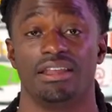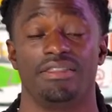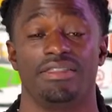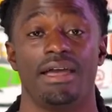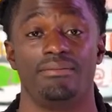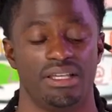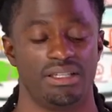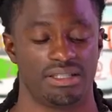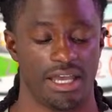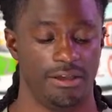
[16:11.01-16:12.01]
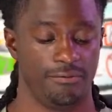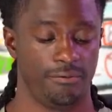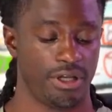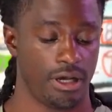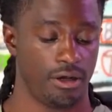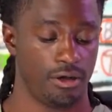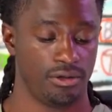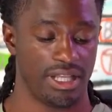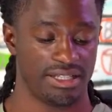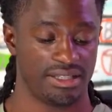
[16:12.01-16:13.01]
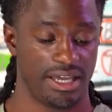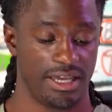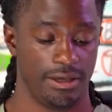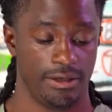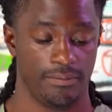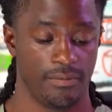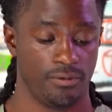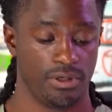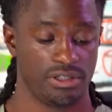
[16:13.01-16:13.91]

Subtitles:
Now that means that if we hold, let's say